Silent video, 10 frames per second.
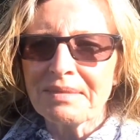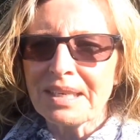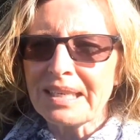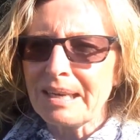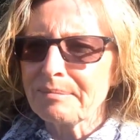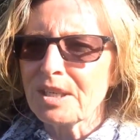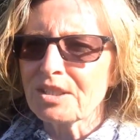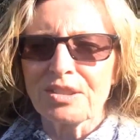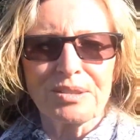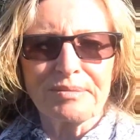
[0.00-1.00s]
Uh, I'm not
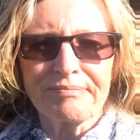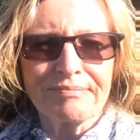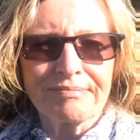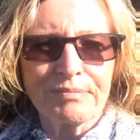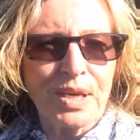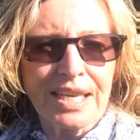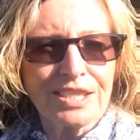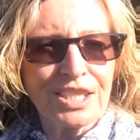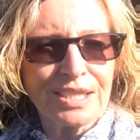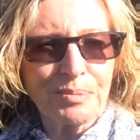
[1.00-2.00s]
sure what age
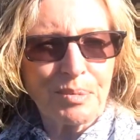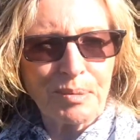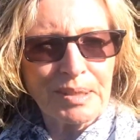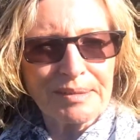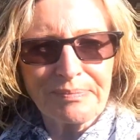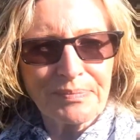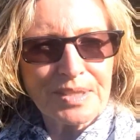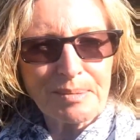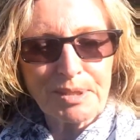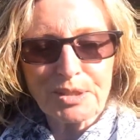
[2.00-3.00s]
she is. Probably
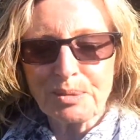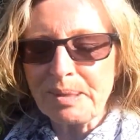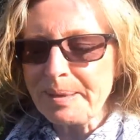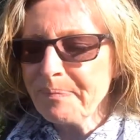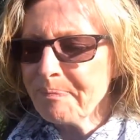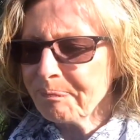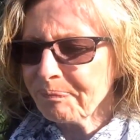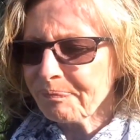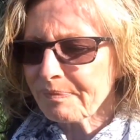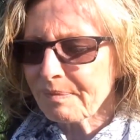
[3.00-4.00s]
similar to me,
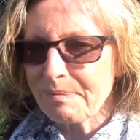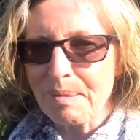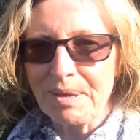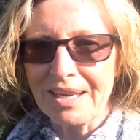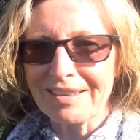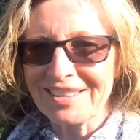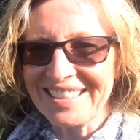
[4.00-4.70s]
maybe younger.